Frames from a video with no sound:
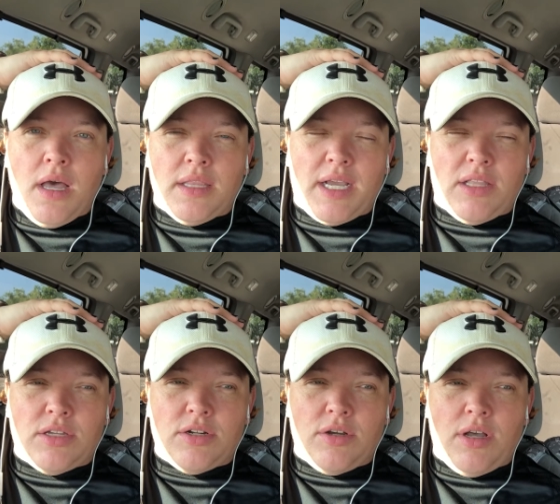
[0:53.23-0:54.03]
like a
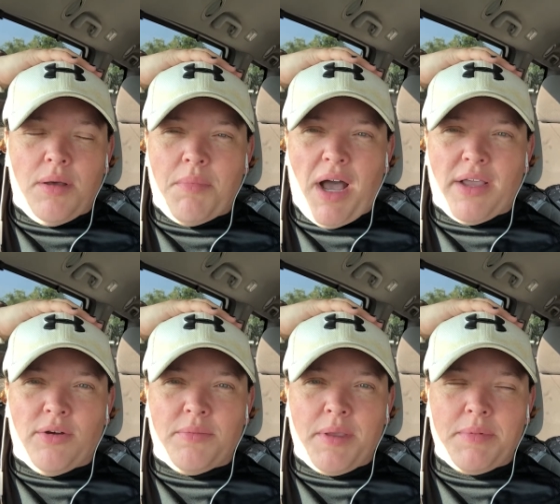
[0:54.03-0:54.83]
little, a
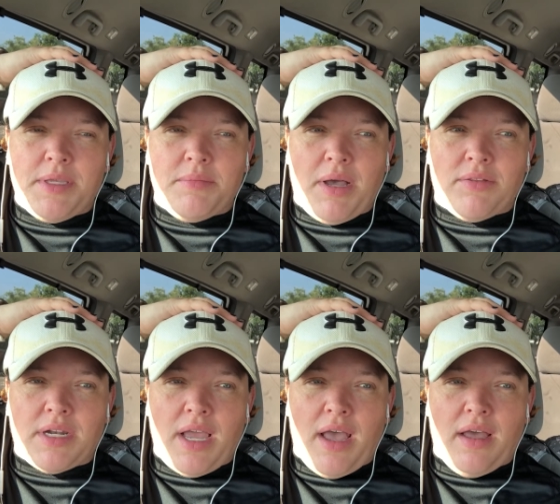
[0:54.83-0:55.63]
mile maybe, a mile and
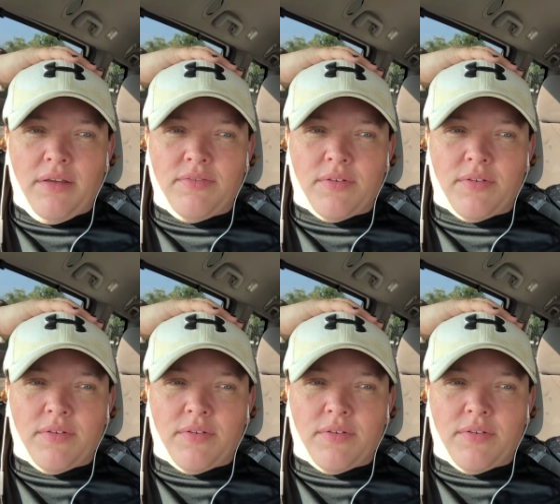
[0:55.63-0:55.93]
a half.